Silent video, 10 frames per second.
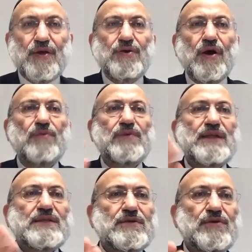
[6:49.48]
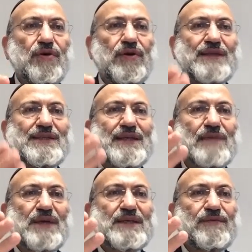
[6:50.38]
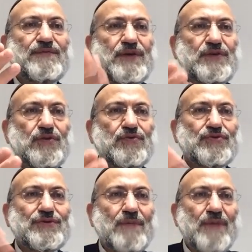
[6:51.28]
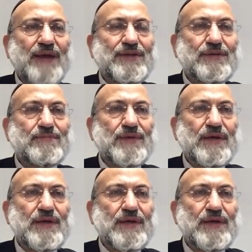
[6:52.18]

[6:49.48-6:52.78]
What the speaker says: Now let's make a video to Shamayim.